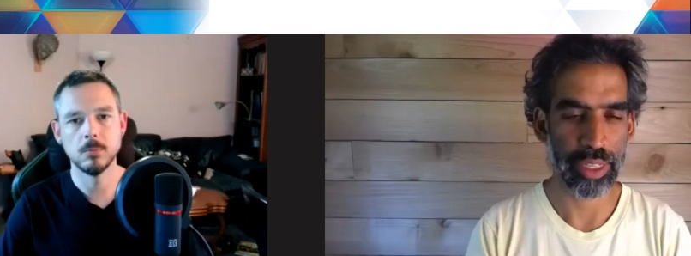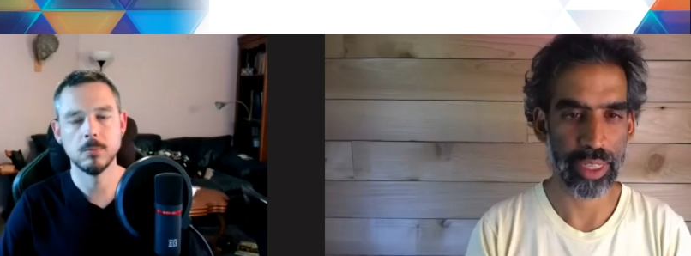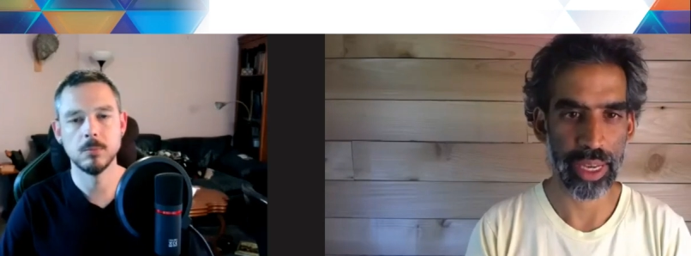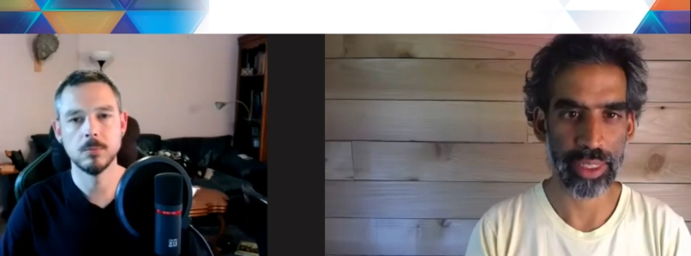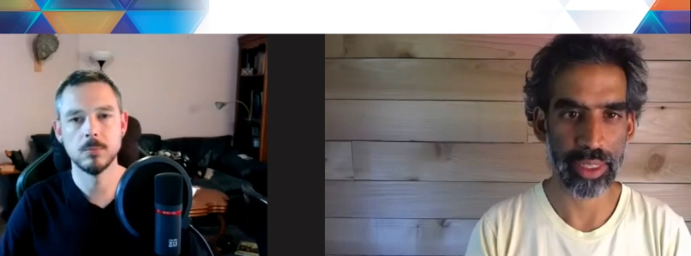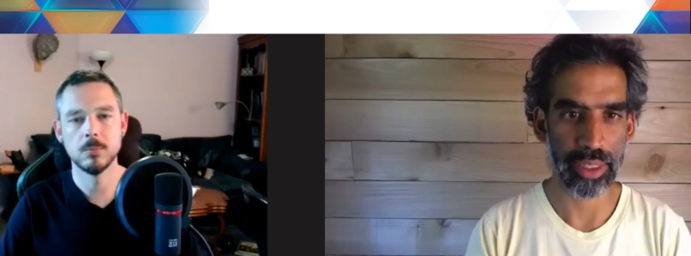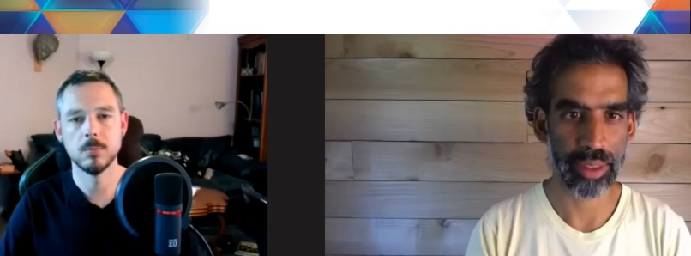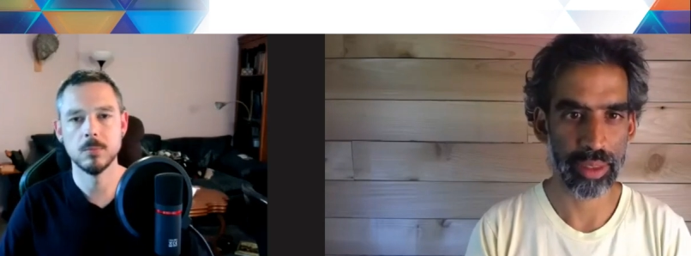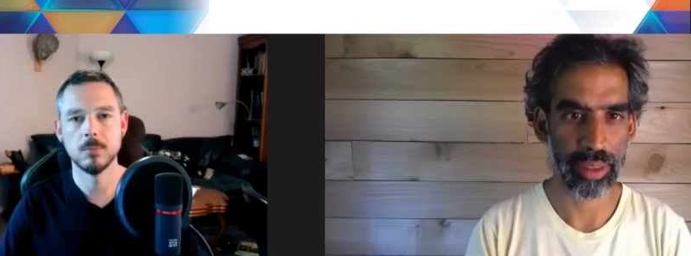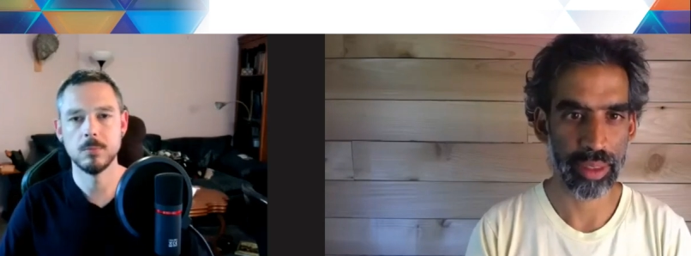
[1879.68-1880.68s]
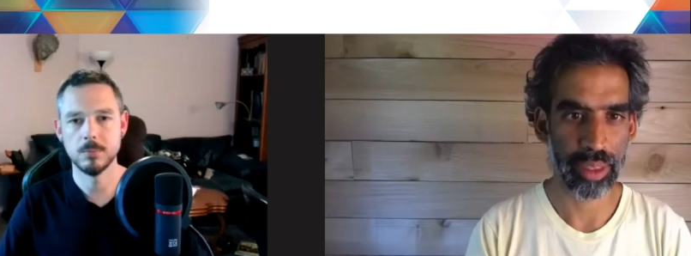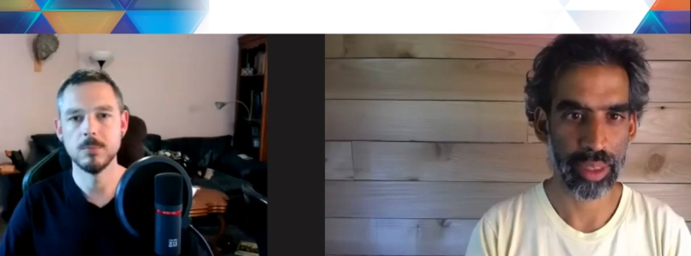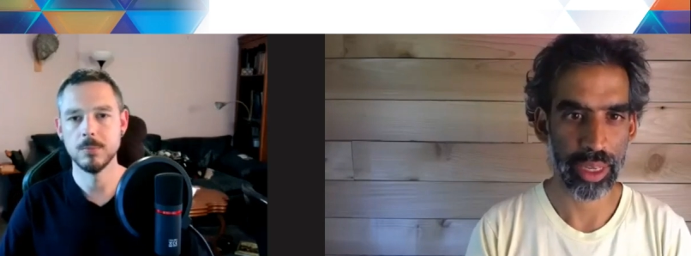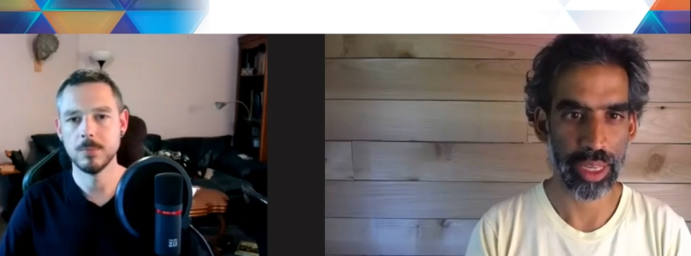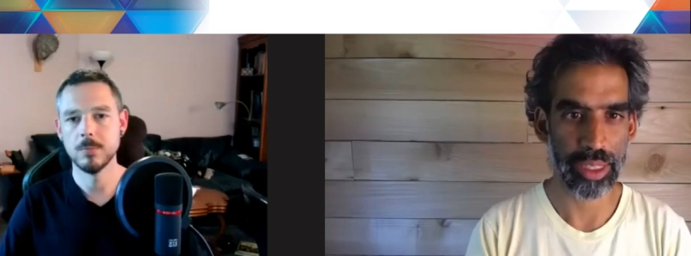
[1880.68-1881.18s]
Speaker 1: Fantastic.
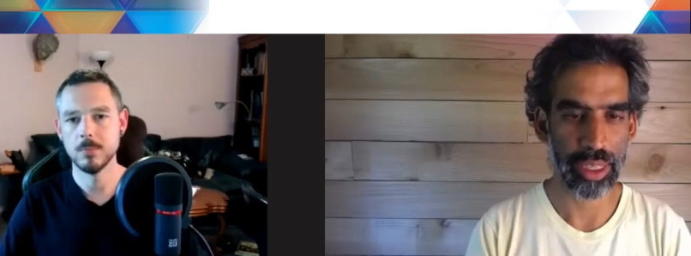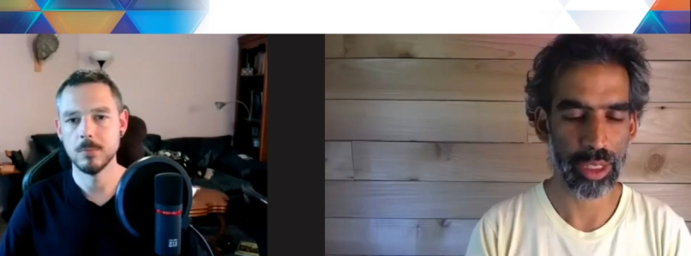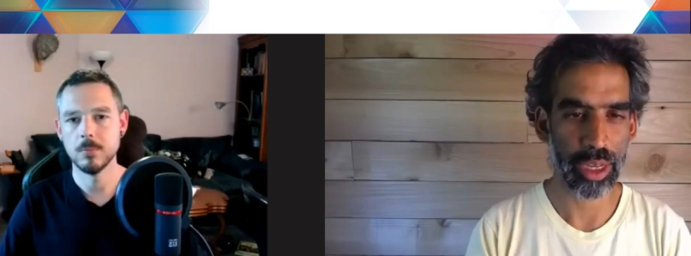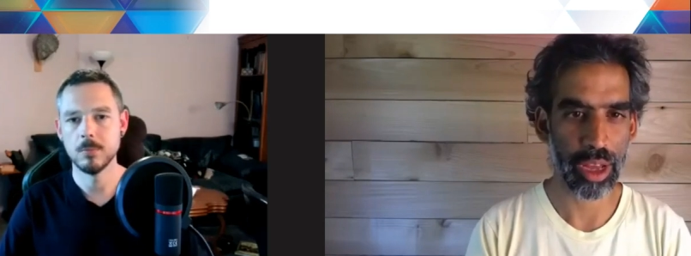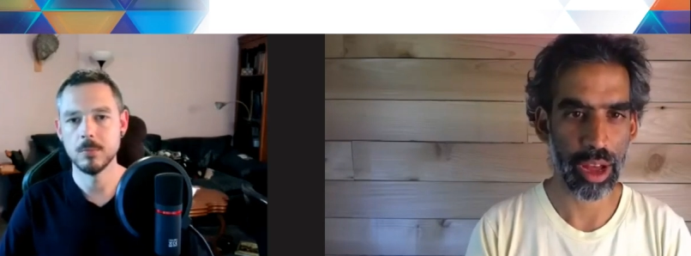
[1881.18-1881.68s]
In such a